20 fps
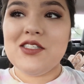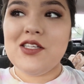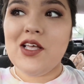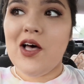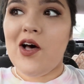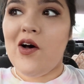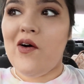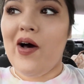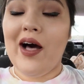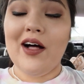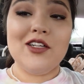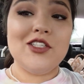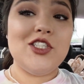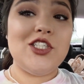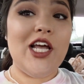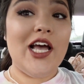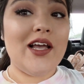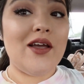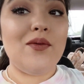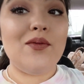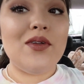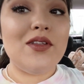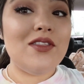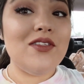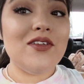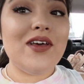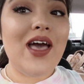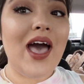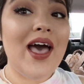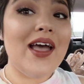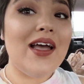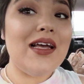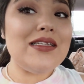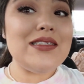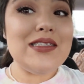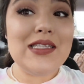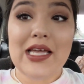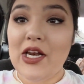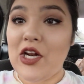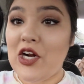so I'll check in with you
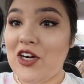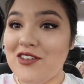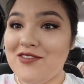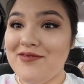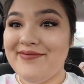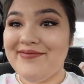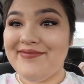guys later.